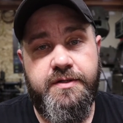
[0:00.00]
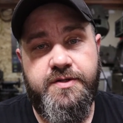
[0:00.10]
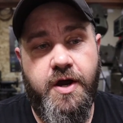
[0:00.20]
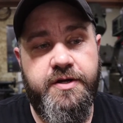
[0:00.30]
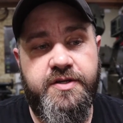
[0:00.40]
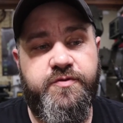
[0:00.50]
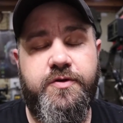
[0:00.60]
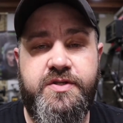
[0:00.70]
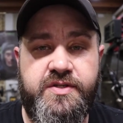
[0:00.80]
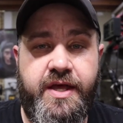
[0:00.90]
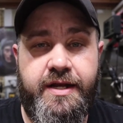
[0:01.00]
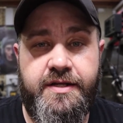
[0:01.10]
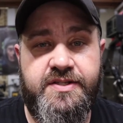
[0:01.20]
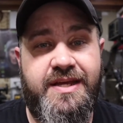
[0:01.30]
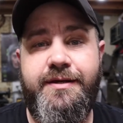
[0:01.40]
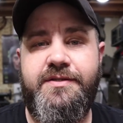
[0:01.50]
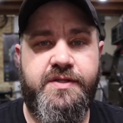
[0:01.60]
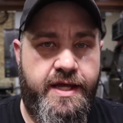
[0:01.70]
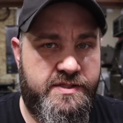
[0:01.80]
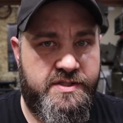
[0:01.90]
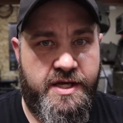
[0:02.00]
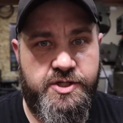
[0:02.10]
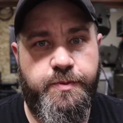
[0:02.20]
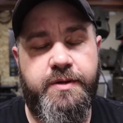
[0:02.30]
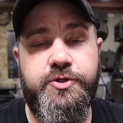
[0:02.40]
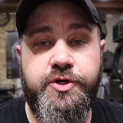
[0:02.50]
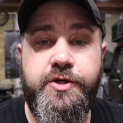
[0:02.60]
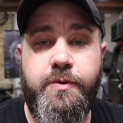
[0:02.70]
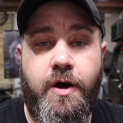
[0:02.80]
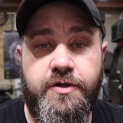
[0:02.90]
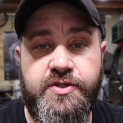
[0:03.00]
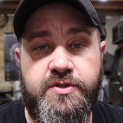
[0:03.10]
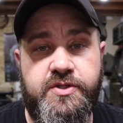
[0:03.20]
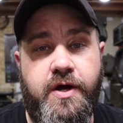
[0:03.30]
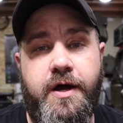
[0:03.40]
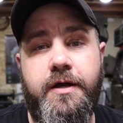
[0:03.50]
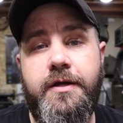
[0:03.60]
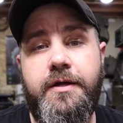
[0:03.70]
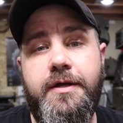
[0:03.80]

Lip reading: darkness versus lightness in its light stage, but I'm sure you also saw